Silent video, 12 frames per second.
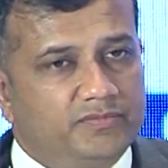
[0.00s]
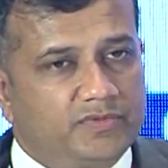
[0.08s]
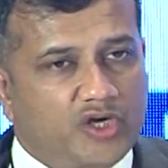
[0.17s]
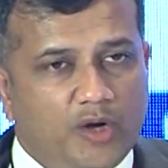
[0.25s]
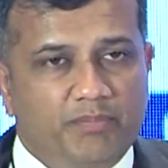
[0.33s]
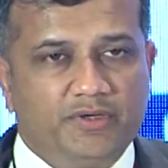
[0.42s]

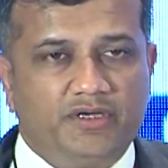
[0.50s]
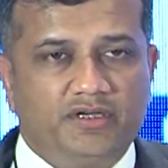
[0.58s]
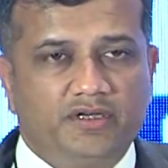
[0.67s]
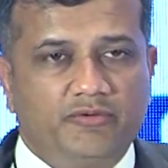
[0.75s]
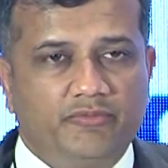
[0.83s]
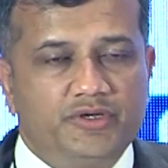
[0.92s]

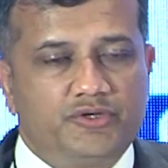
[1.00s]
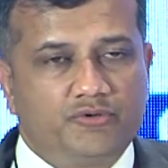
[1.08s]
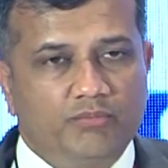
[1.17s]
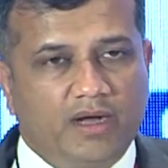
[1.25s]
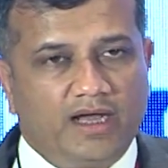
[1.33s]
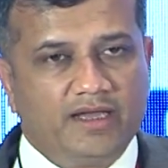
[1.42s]
competitor wish to
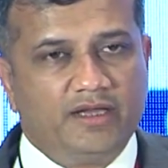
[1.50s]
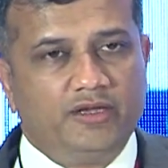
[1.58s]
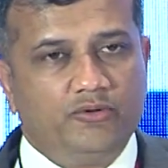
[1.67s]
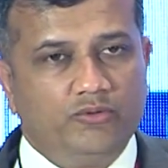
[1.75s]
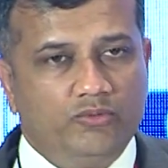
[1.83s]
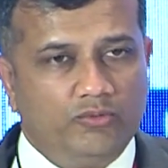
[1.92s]
buy
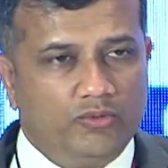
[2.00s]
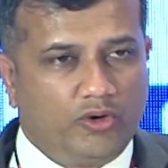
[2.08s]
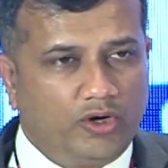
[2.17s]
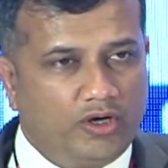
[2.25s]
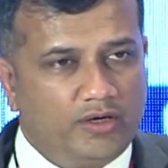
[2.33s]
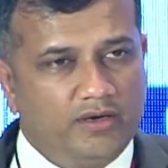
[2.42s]
you
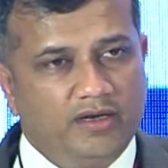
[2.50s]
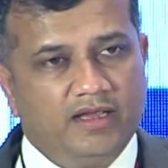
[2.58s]
or